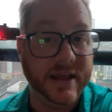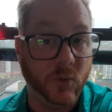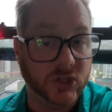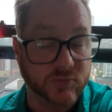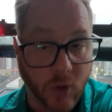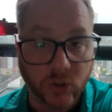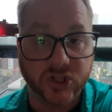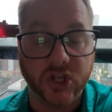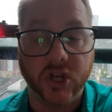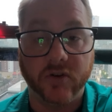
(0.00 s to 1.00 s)
what's
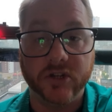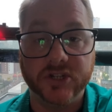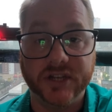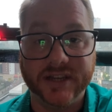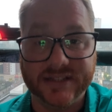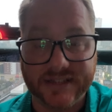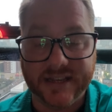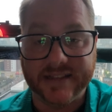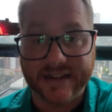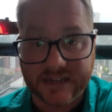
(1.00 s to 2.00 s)
most encouraging is
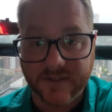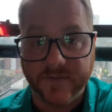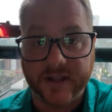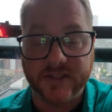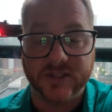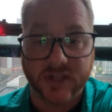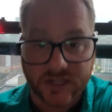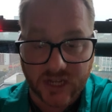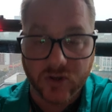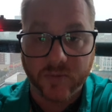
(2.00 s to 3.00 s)
seeing that defense
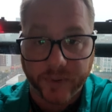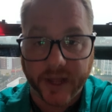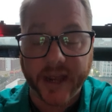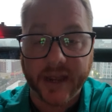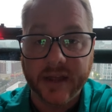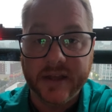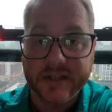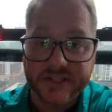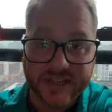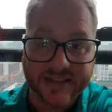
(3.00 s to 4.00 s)
continue to play,
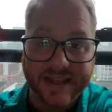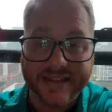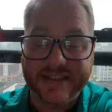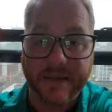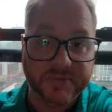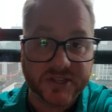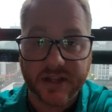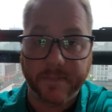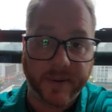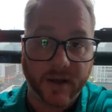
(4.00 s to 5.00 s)
seeing that depth
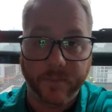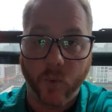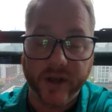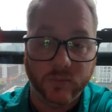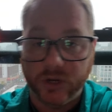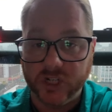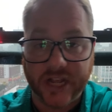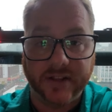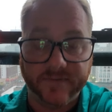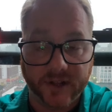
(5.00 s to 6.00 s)
step up when
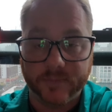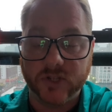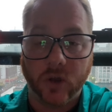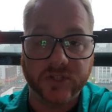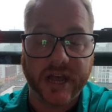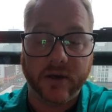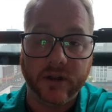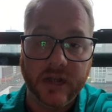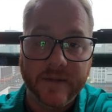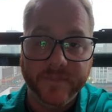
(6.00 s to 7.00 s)
Jalen Phillips goes
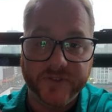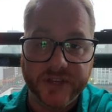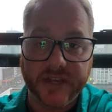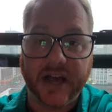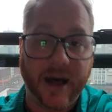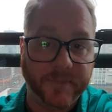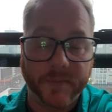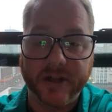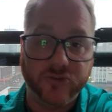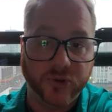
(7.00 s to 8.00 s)
out, seeing
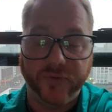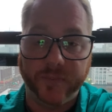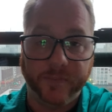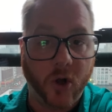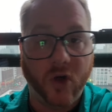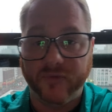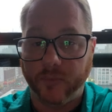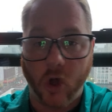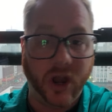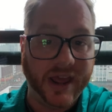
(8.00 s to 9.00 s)
complimentary football
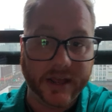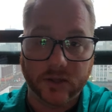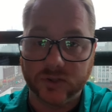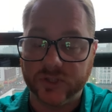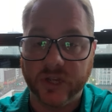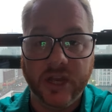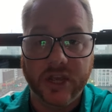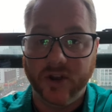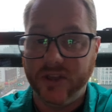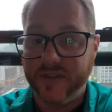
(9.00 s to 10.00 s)
from all angles.
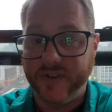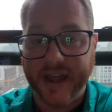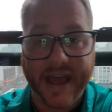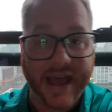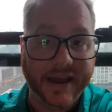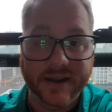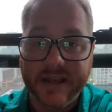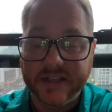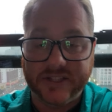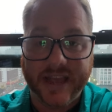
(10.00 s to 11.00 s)
You know, you even had
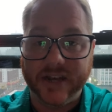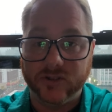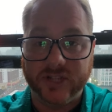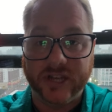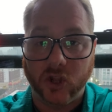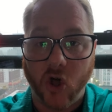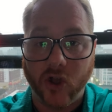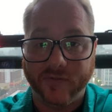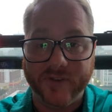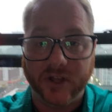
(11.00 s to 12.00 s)
Sanders hit a
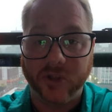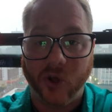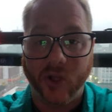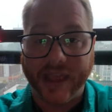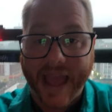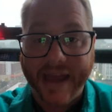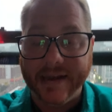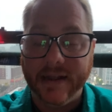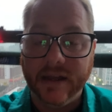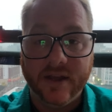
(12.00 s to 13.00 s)
longer field goal again.